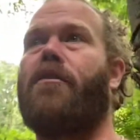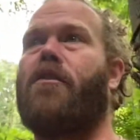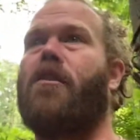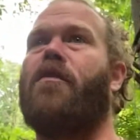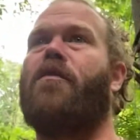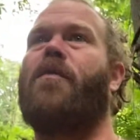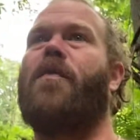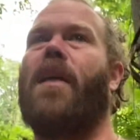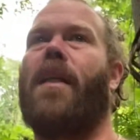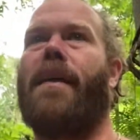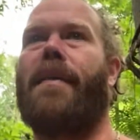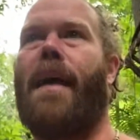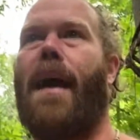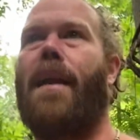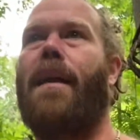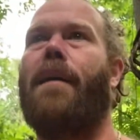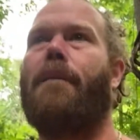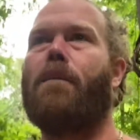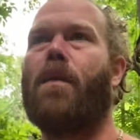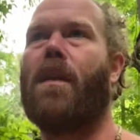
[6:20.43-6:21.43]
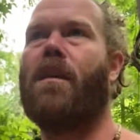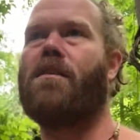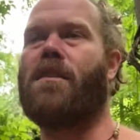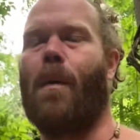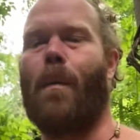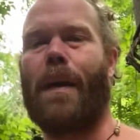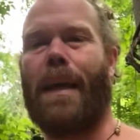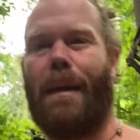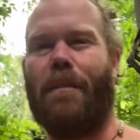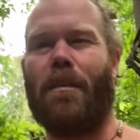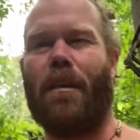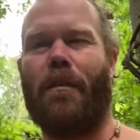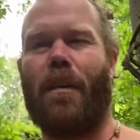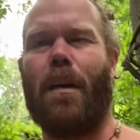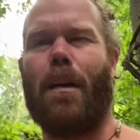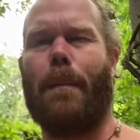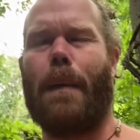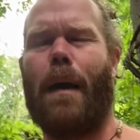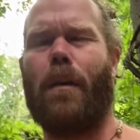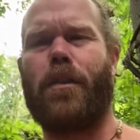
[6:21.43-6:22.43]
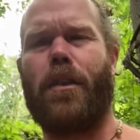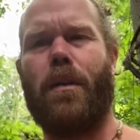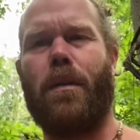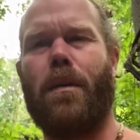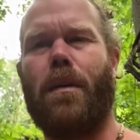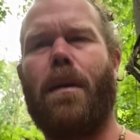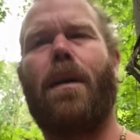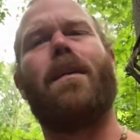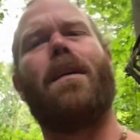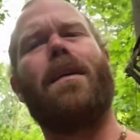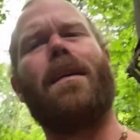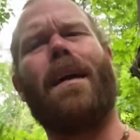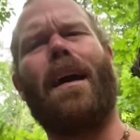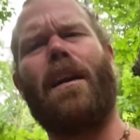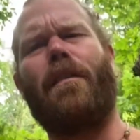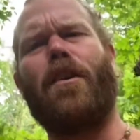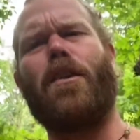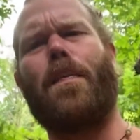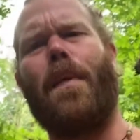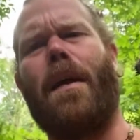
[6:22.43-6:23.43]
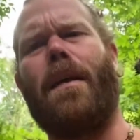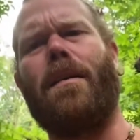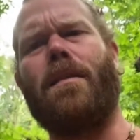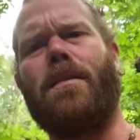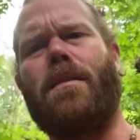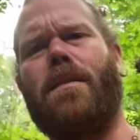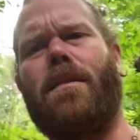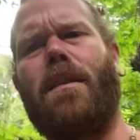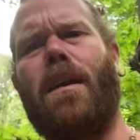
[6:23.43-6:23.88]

Just feeling that someone gives a fuck about you kind of experience.